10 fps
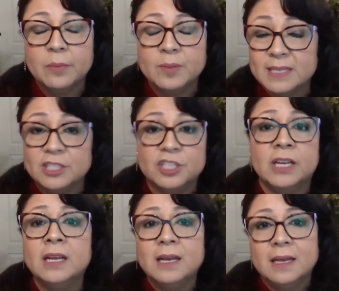the
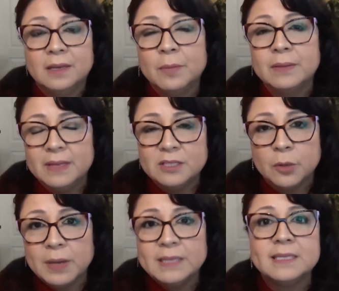position. These are
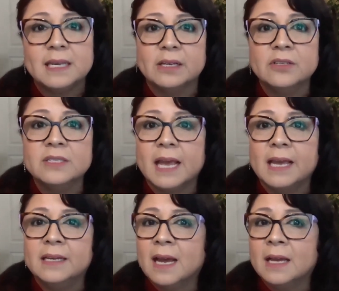my skills,
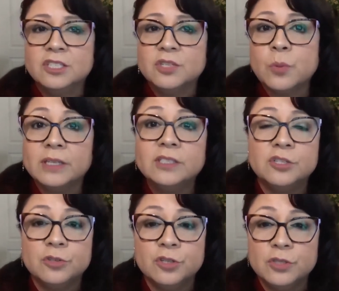and I just wanted to
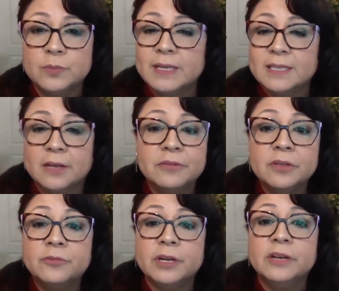introduce myself. Feel
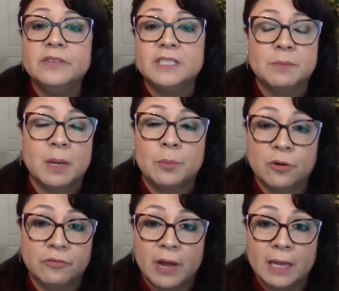free to visit my
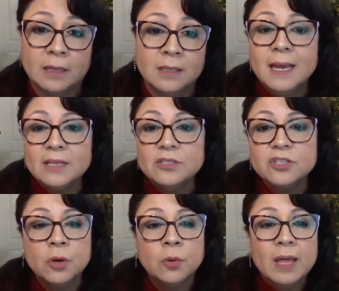profile. And
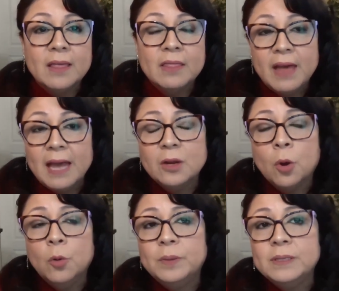so that
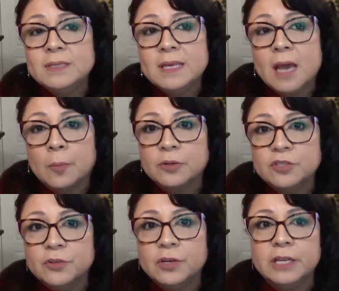opens the
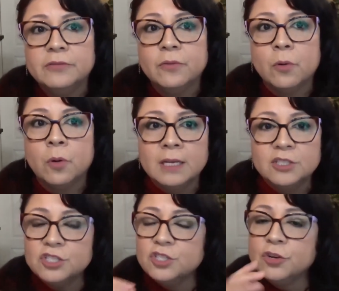opportunity for
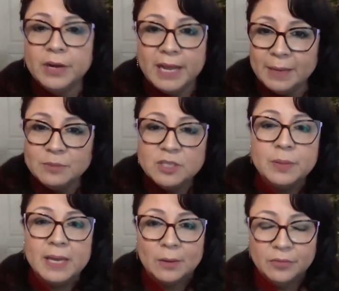just your name to
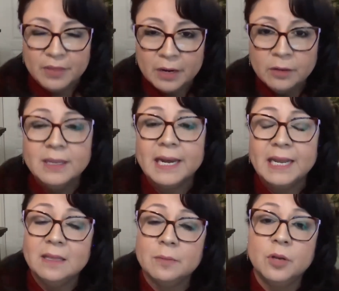be out there, letting
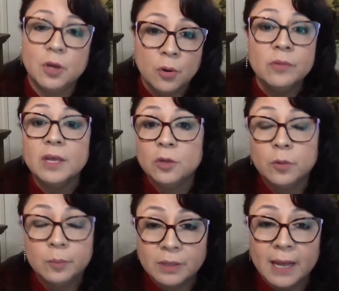them know that you
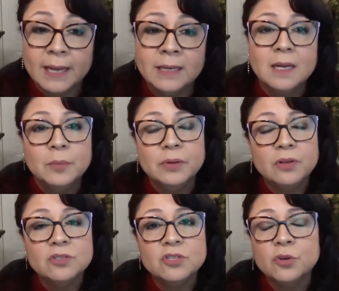applied, but
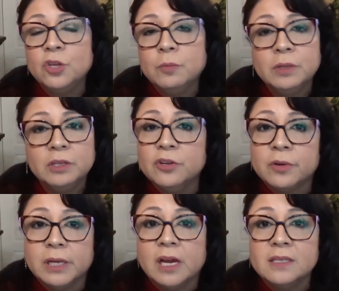also human
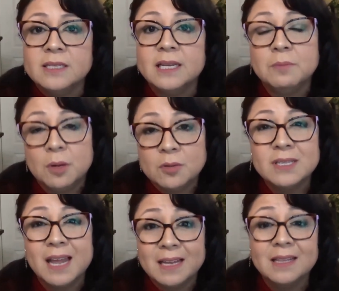curiosity. Most
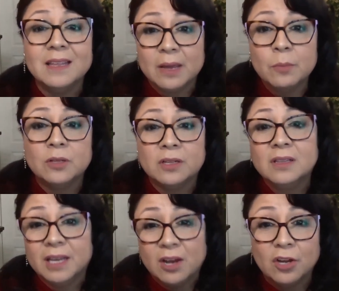likely they will
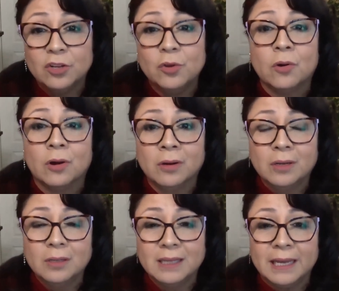click on your
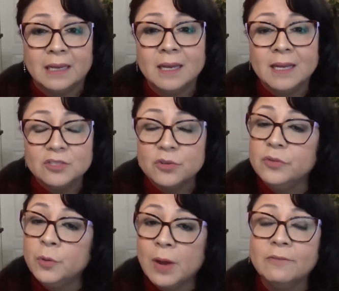link. So if
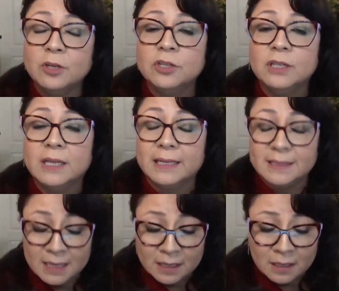you have a good
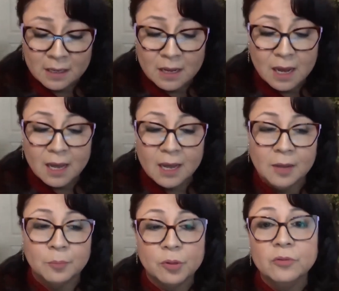LinkedIn
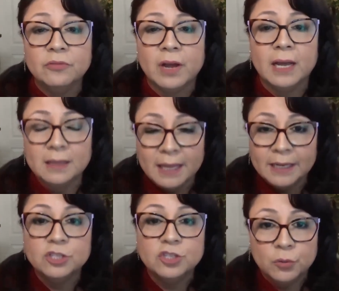profile and
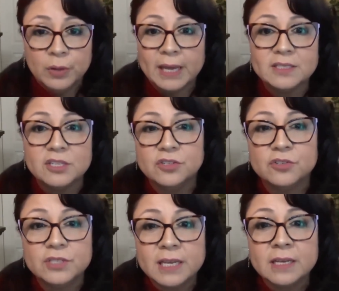it showcases your
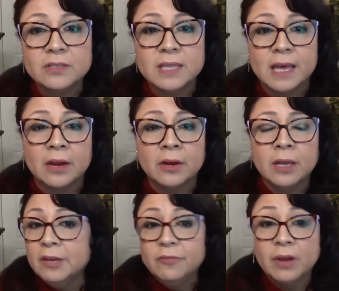skills there,
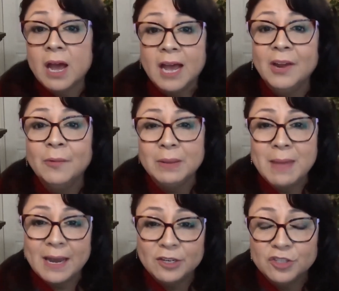if a hiring
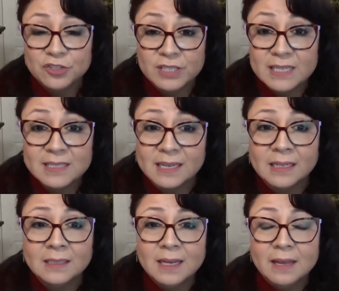manager sees it,